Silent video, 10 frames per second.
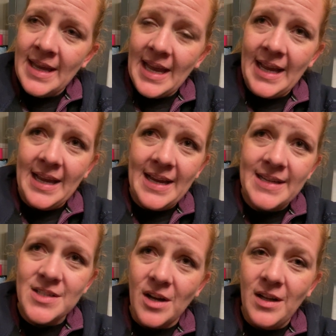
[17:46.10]

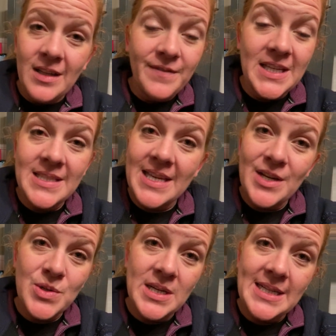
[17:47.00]
And all of these
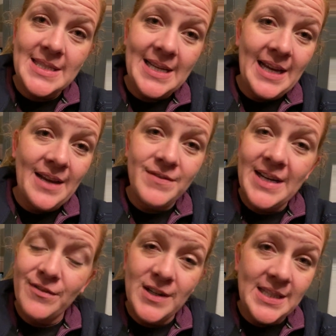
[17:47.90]
countries that have
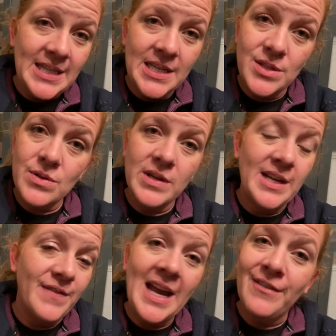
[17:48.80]
never in the history
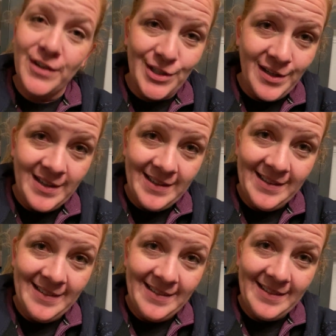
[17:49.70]
of ever
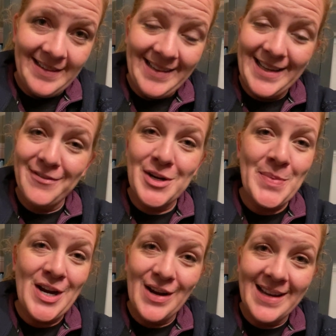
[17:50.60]
given
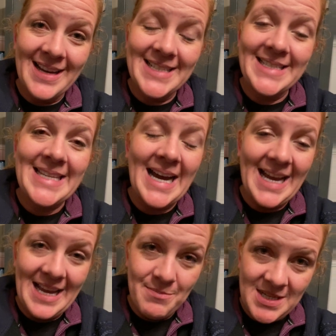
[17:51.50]
America a
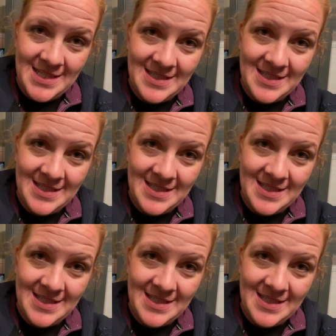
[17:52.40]
dime.